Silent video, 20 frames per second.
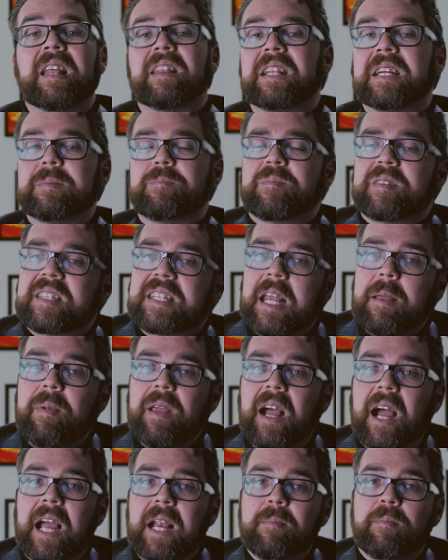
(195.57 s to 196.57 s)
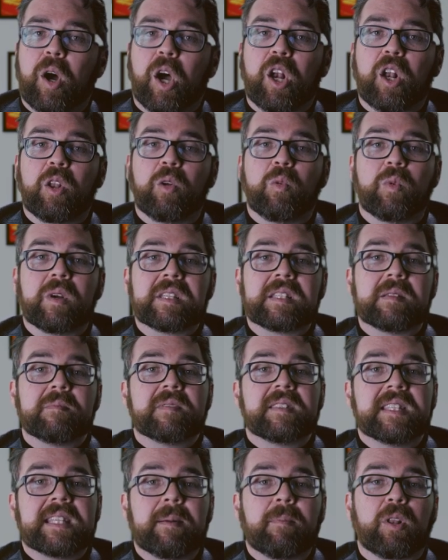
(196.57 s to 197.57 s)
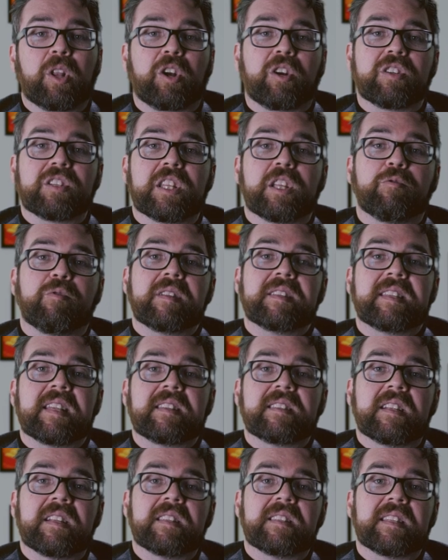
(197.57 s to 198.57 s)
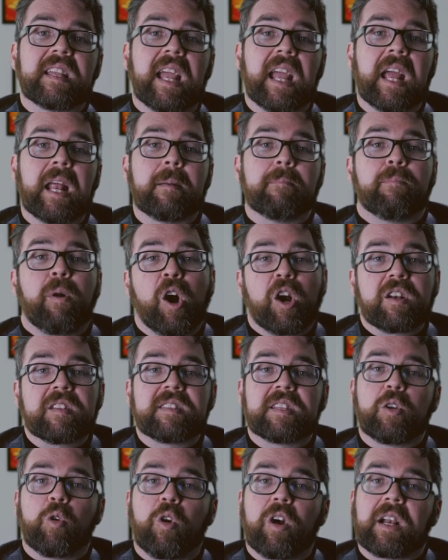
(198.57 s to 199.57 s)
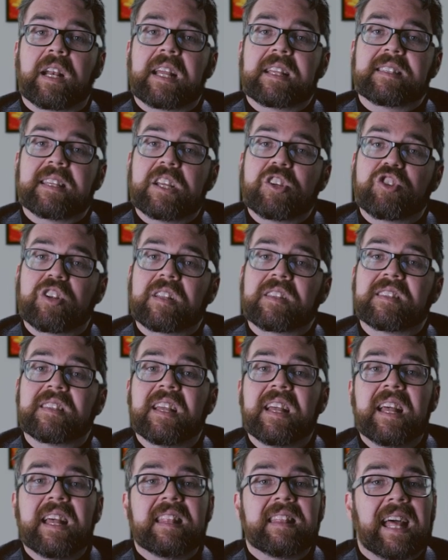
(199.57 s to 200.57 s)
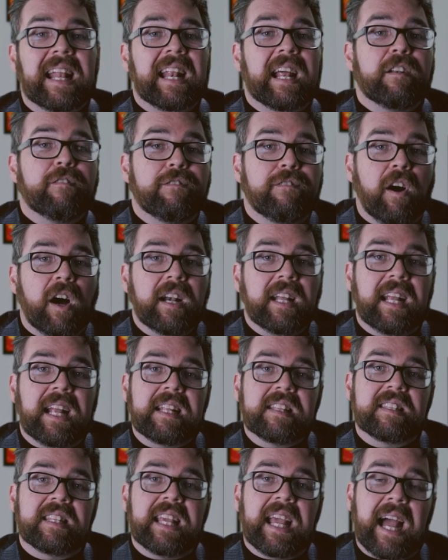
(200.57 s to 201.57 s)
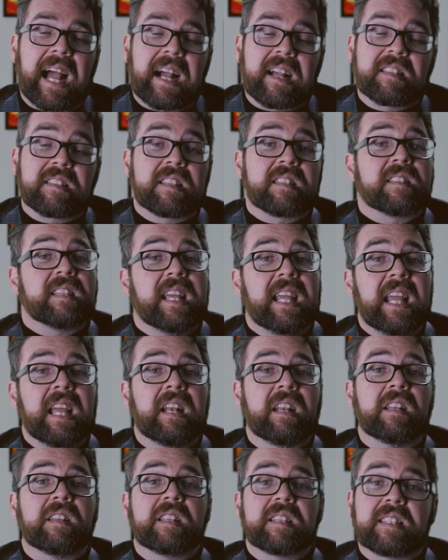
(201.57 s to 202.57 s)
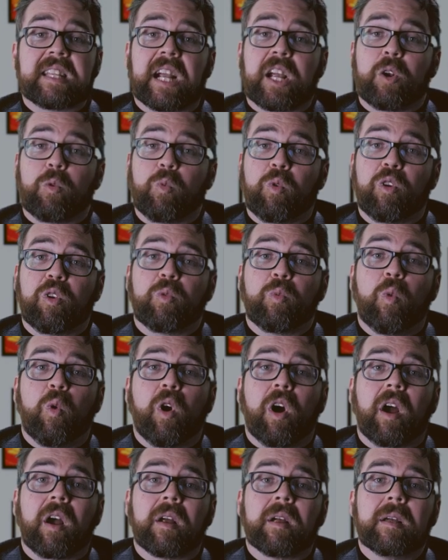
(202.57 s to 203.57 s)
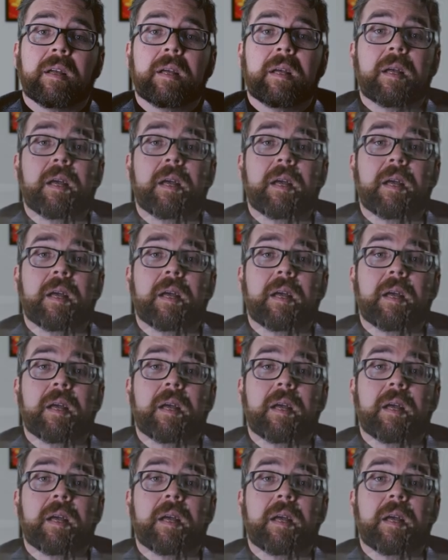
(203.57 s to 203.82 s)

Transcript: The stay behind model was similar to the resistance and partisan organizations that had fought against the Axis in the Second World War,